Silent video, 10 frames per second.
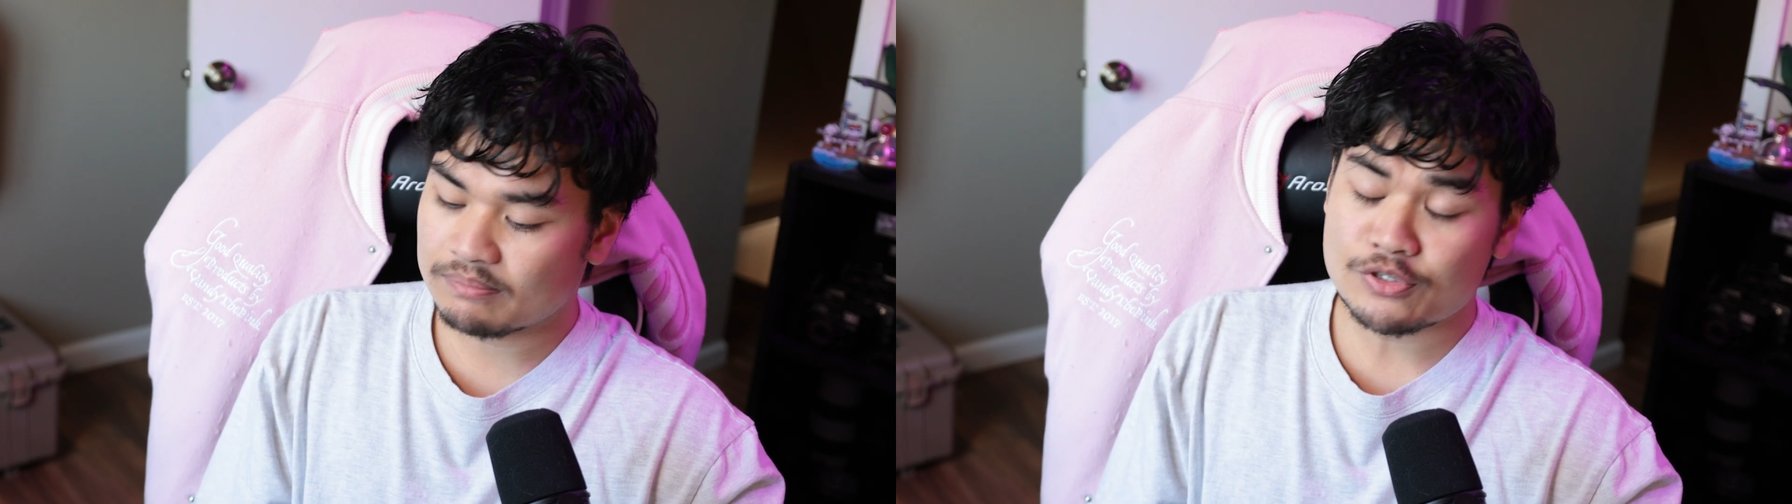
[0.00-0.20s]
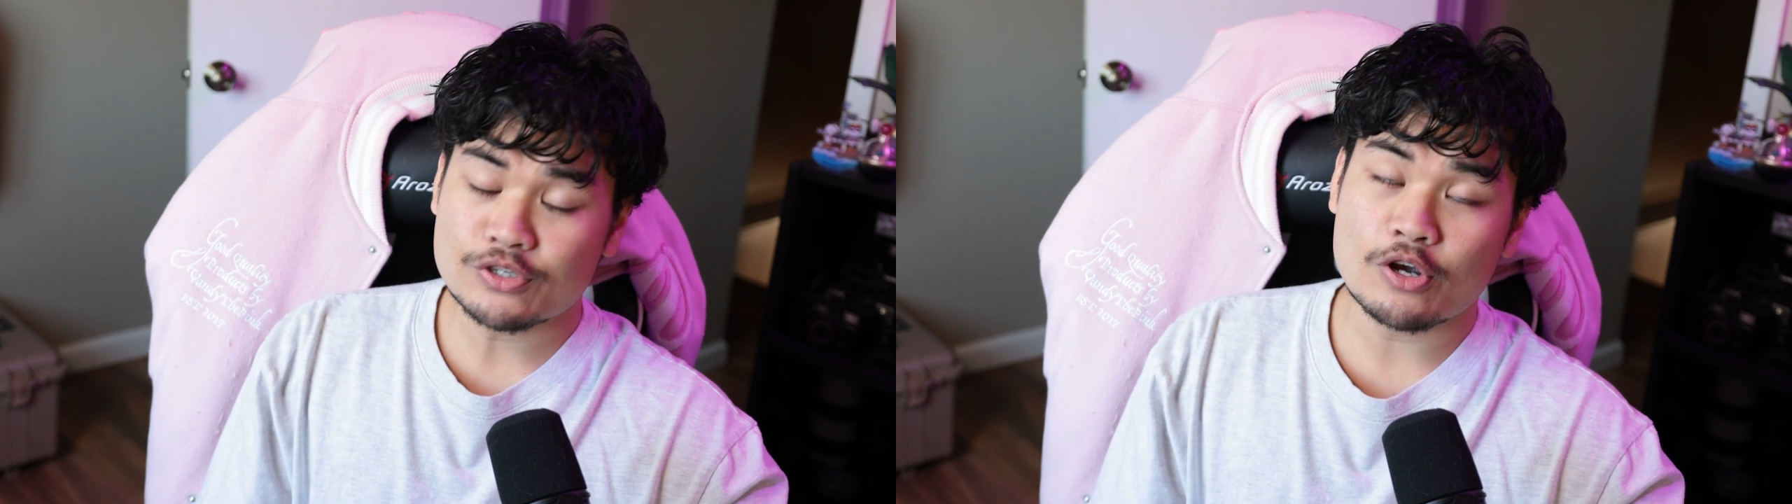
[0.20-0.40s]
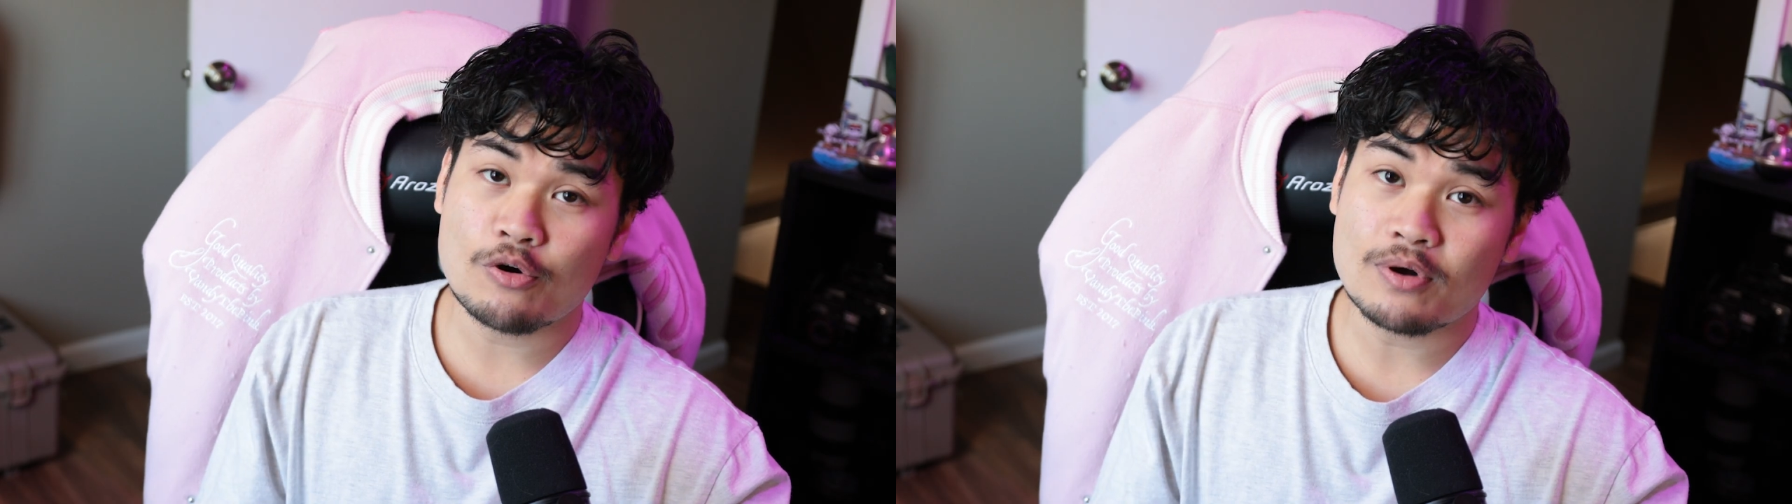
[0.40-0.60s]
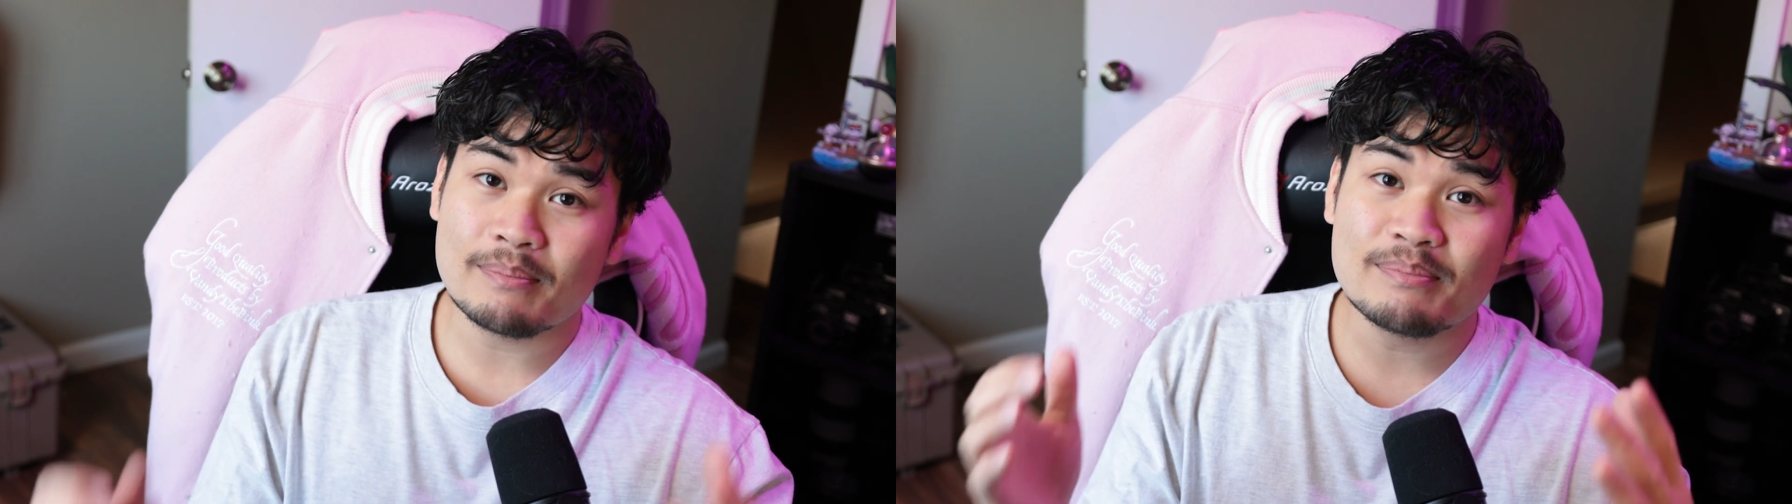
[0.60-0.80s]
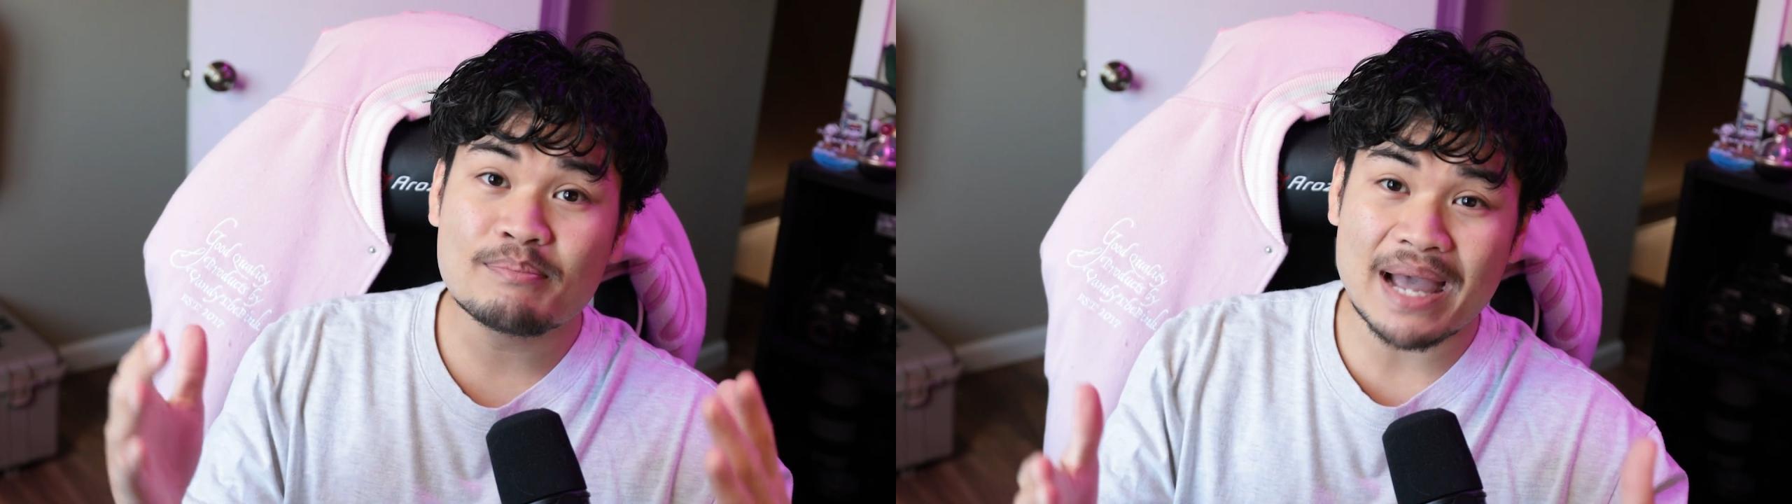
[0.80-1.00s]
So
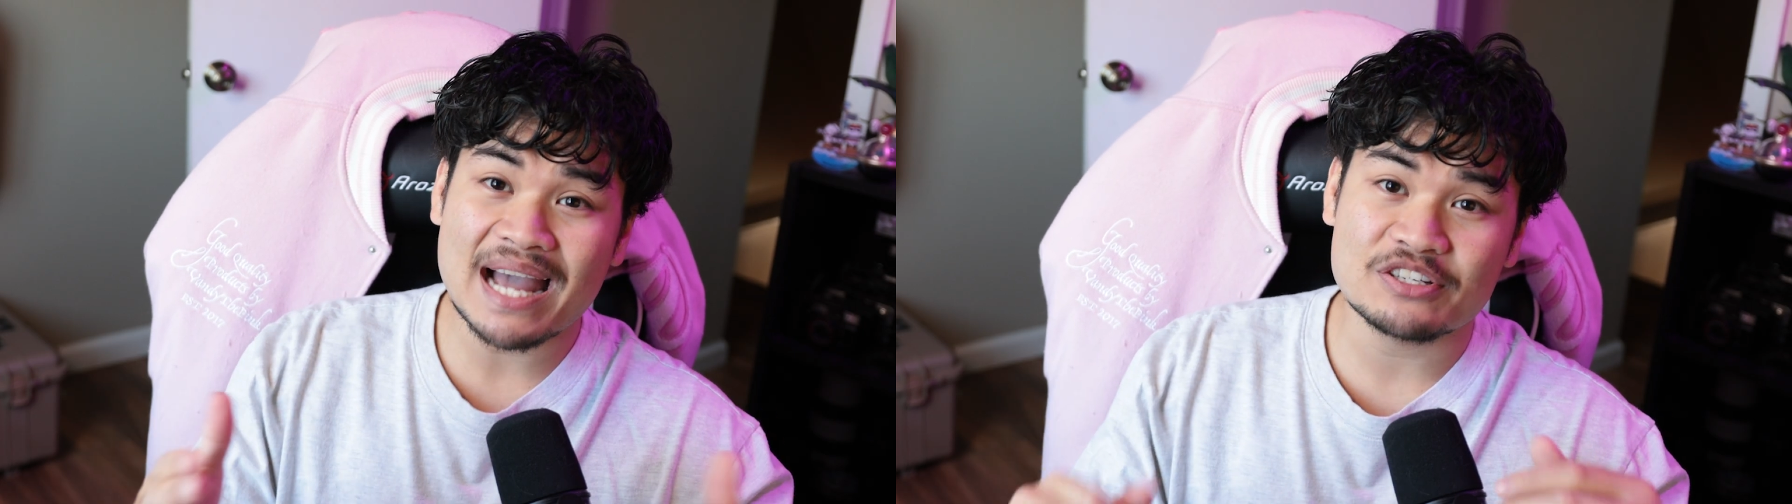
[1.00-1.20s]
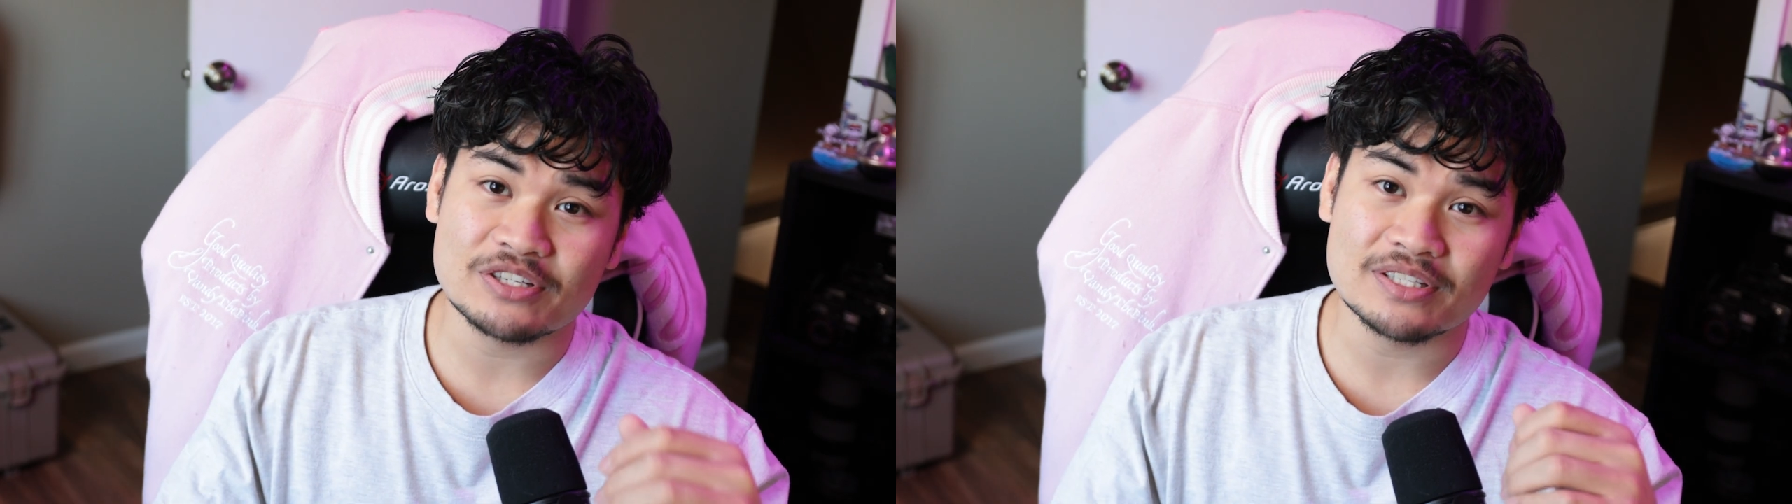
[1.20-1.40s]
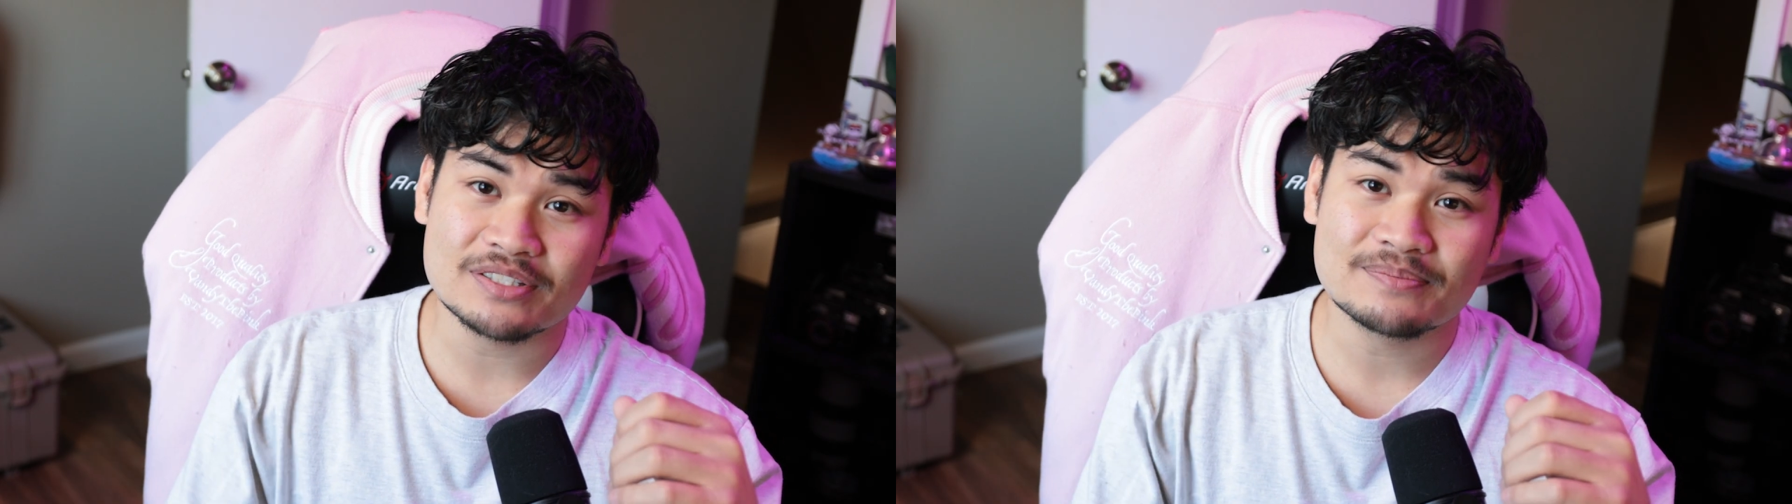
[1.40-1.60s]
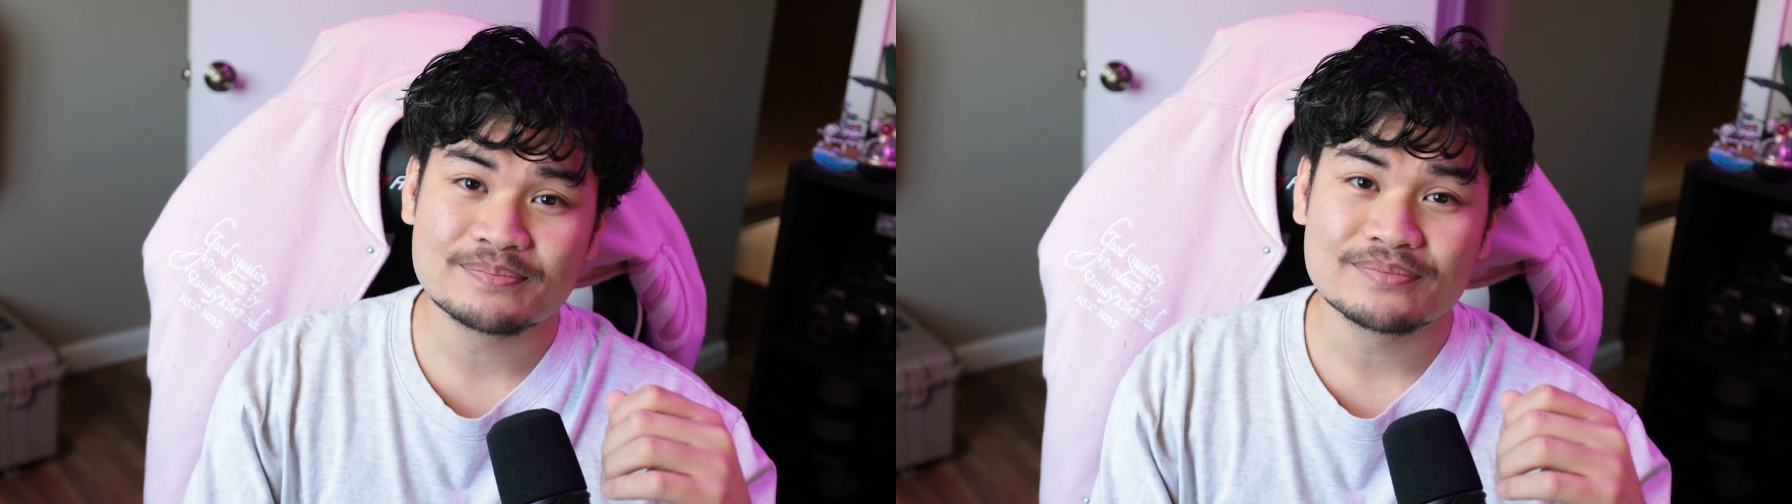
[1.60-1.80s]
badges.